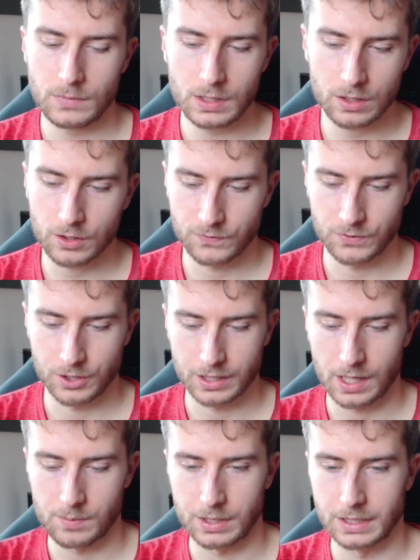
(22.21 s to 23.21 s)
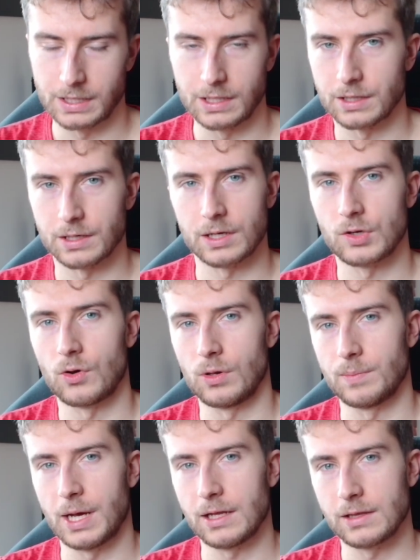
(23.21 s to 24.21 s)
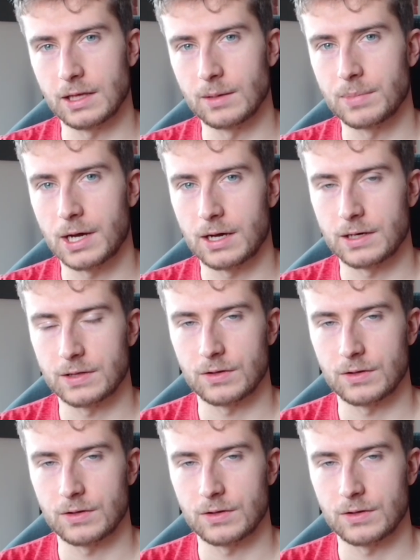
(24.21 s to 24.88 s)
So for example, I did a whole balancing pass